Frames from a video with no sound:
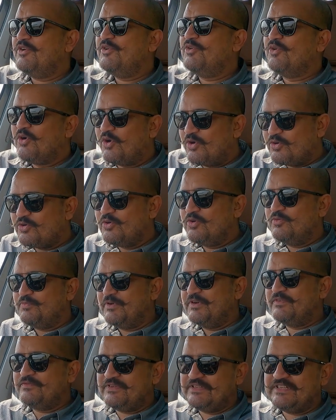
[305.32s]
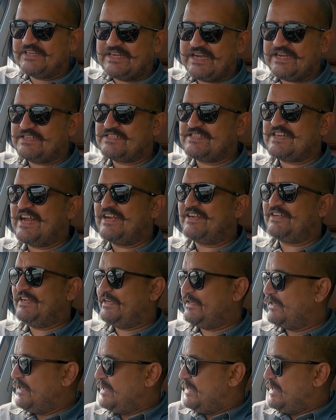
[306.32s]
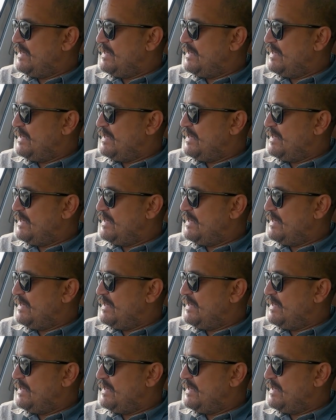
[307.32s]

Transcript: the door open with the car static,